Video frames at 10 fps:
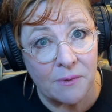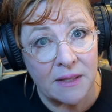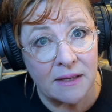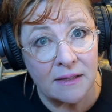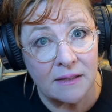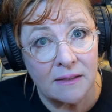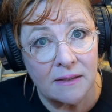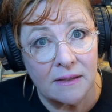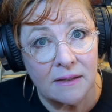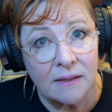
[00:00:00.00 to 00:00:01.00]
with it.
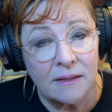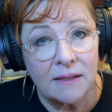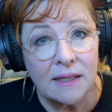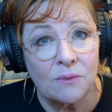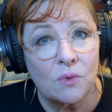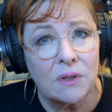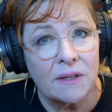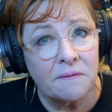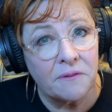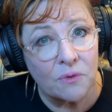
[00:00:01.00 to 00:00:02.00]
It will
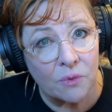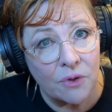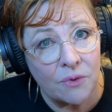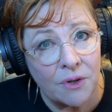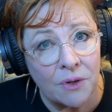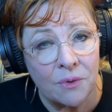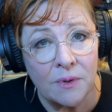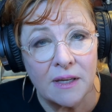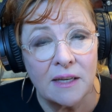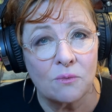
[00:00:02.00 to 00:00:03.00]
live through you.
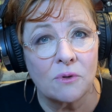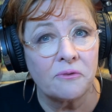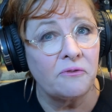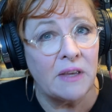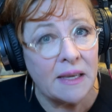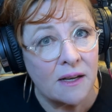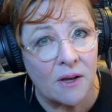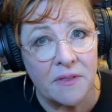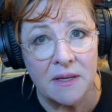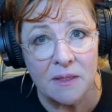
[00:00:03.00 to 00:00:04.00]
It will feed
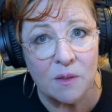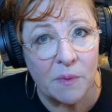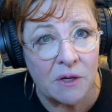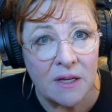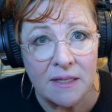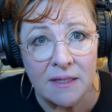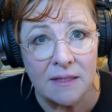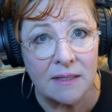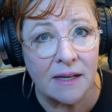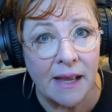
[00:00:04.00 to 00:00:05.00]
on the
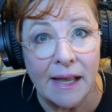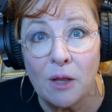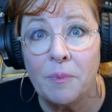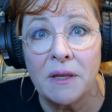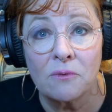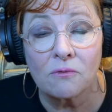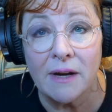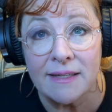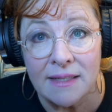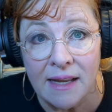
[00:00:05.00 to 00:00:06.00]
experiences that help it
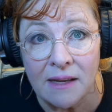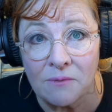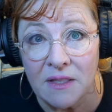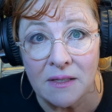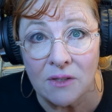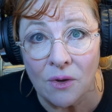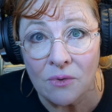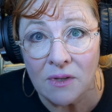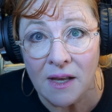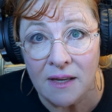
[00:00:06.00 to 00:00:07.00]
resonate with its
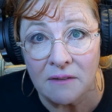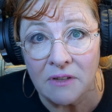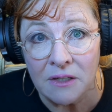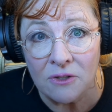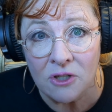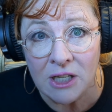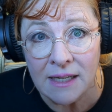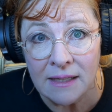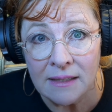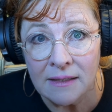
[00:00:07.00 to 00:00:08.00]
own kind of
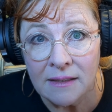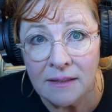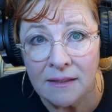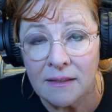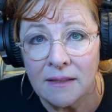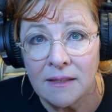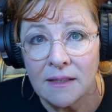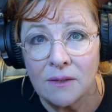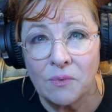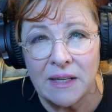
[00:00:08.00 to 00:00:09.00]
energy.
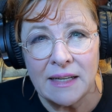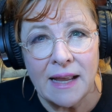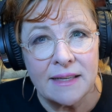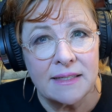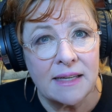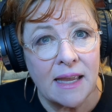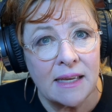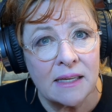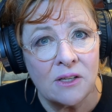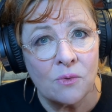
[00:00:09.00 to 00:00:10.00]
When it has
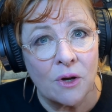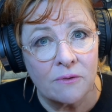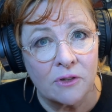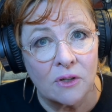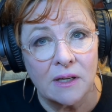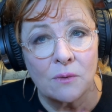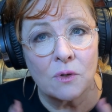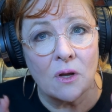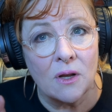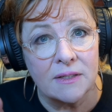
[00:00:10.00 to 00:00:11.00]
taken you over, it
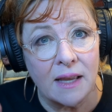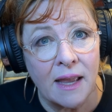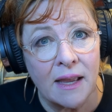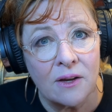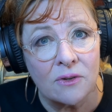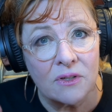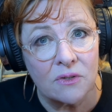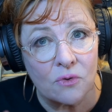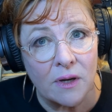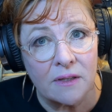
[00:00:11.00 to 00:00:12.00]
will cause anger,
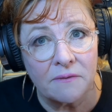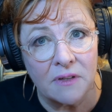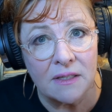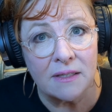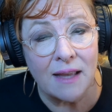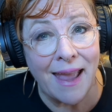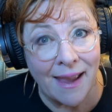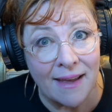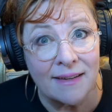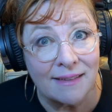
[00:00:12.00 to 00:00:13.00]
destructiveness,
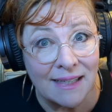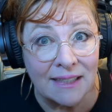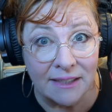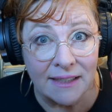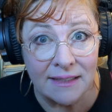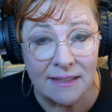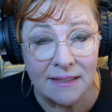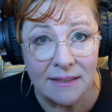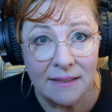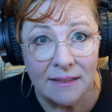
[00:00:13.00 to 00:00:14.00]
and illness.